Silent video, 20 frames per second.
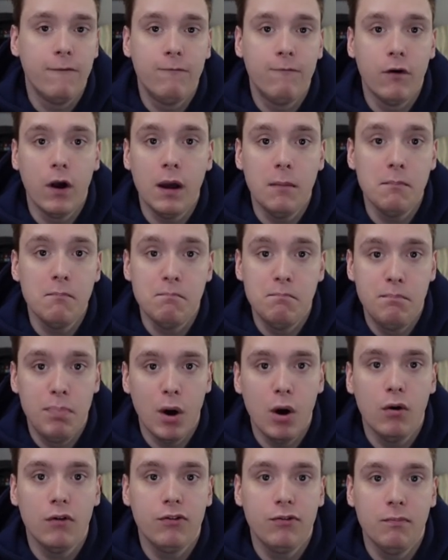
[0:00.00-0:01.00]
from
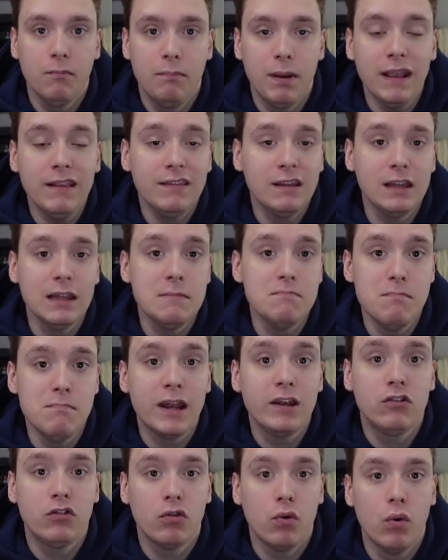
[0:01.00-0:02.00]
both basically
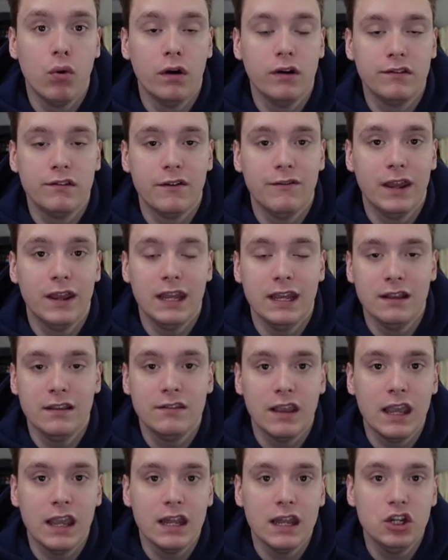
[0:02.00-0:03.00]
mentors of
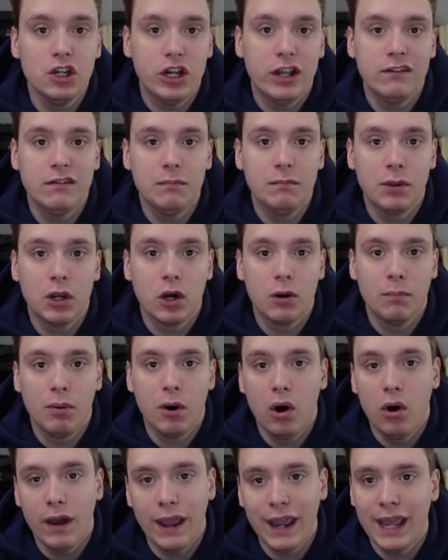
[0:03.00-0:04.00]
his in Jason
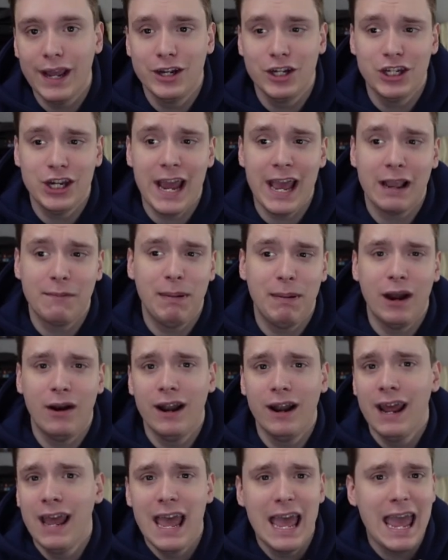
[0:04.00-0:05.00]
Pierre-Paul and Shaq
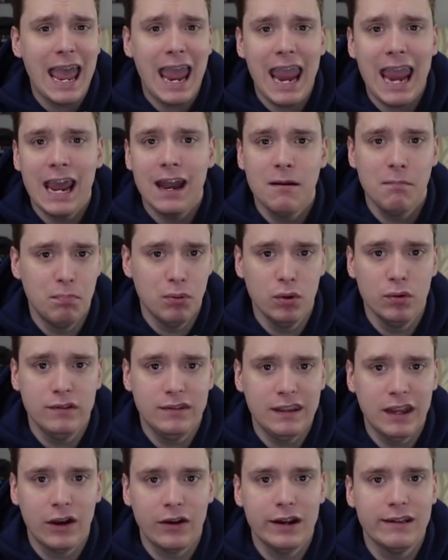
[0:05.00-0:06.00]
Barrett, and
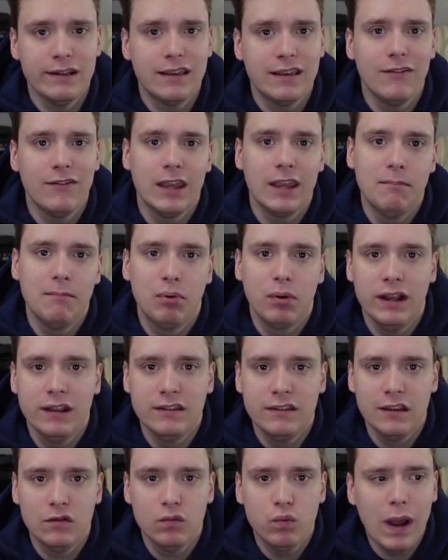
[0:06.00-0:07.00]
Bruce Arians giving him praise as